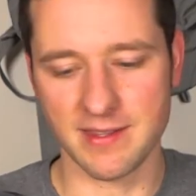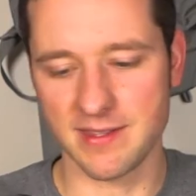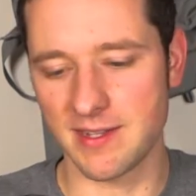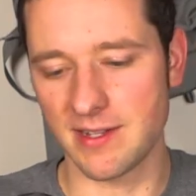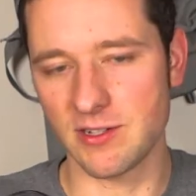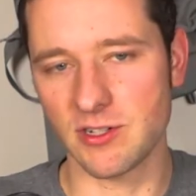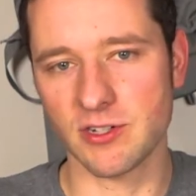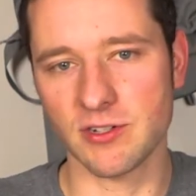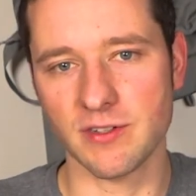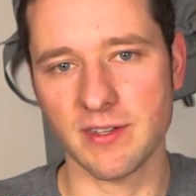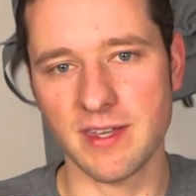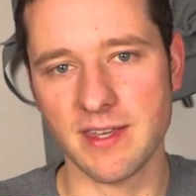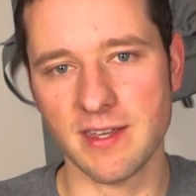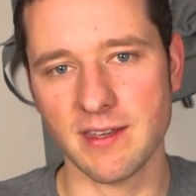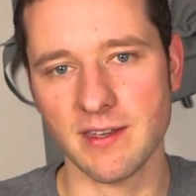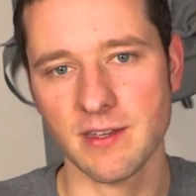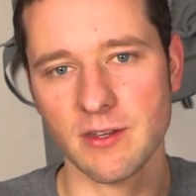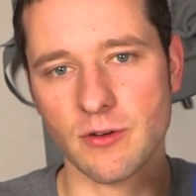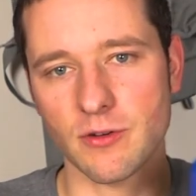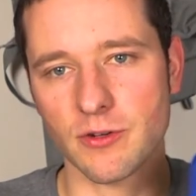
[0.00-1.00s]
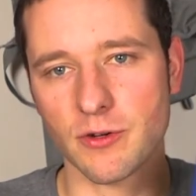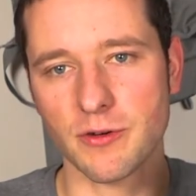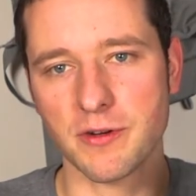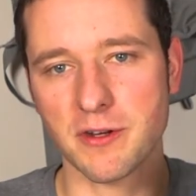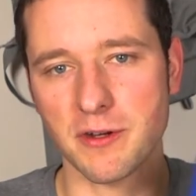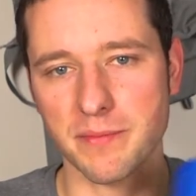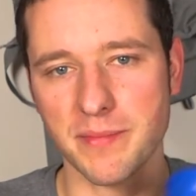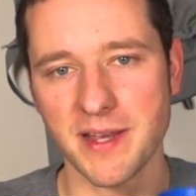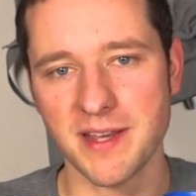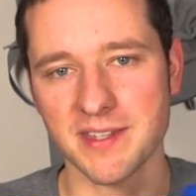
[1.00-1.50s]
Essentially, you're turning
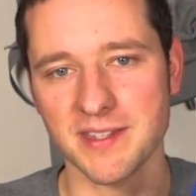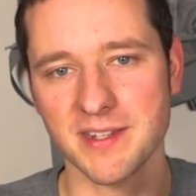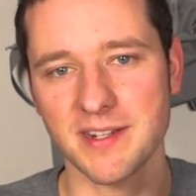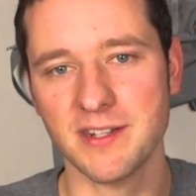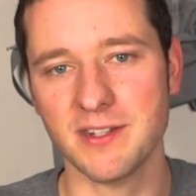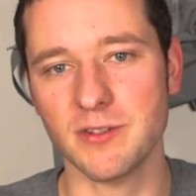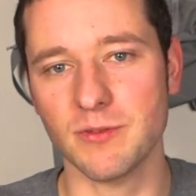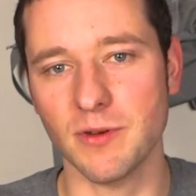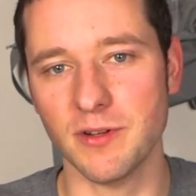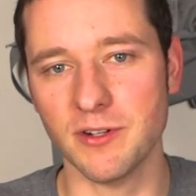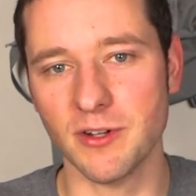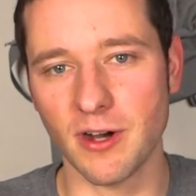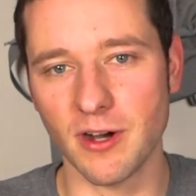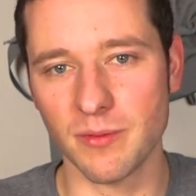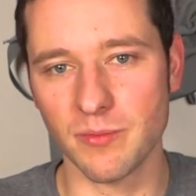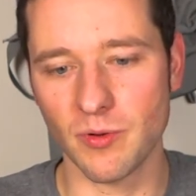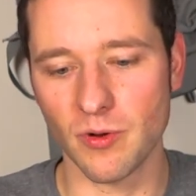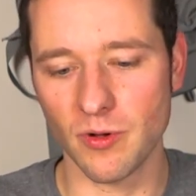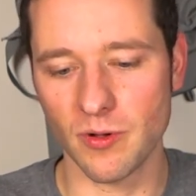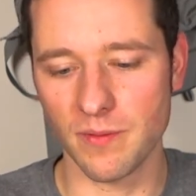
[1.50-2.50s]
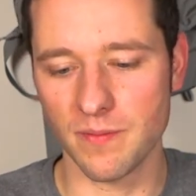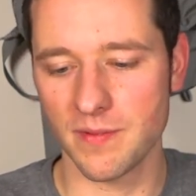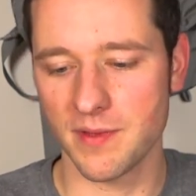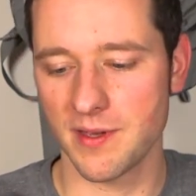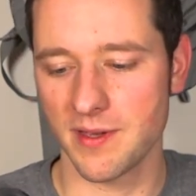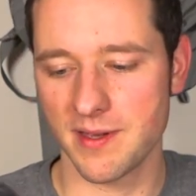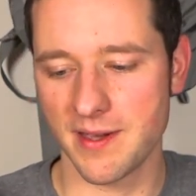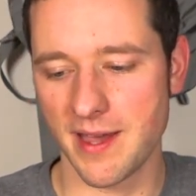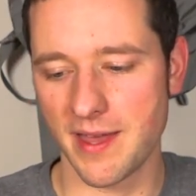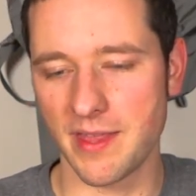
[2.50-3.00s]
your pace lid into a dog bowl,
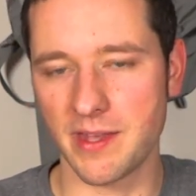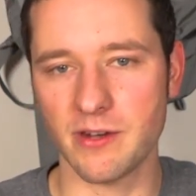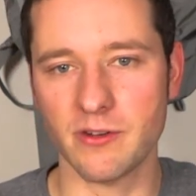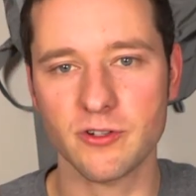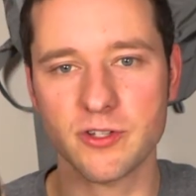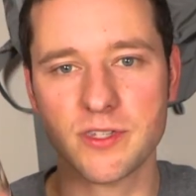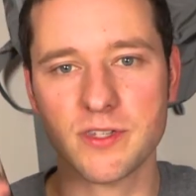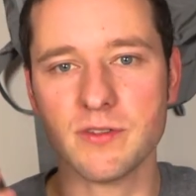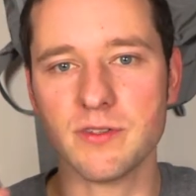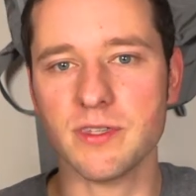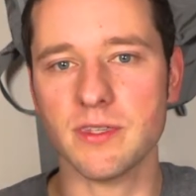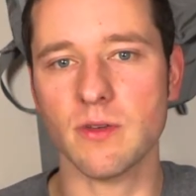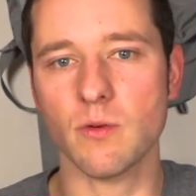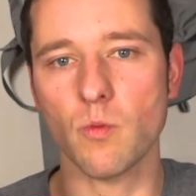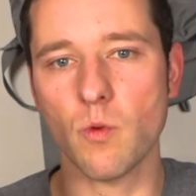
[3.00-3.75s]
and then you're just using the